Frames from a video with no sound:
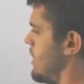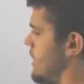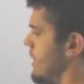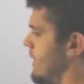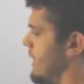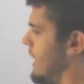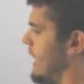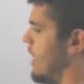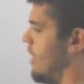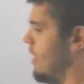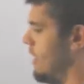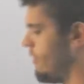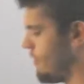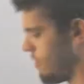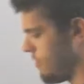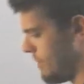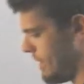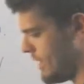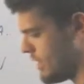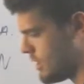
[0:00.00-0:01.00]
Now,
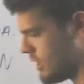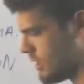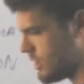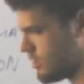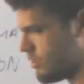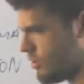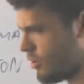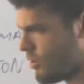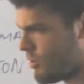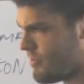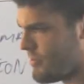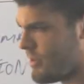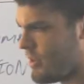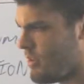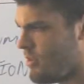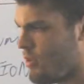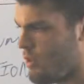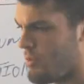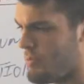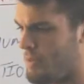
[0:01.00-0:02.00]
inflammation is
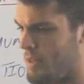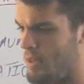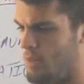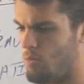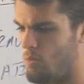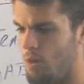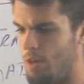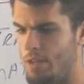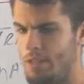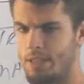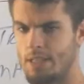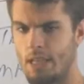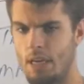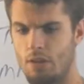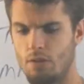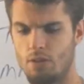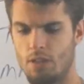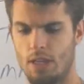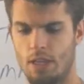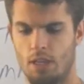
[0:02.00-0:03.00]
normally what it sounds like.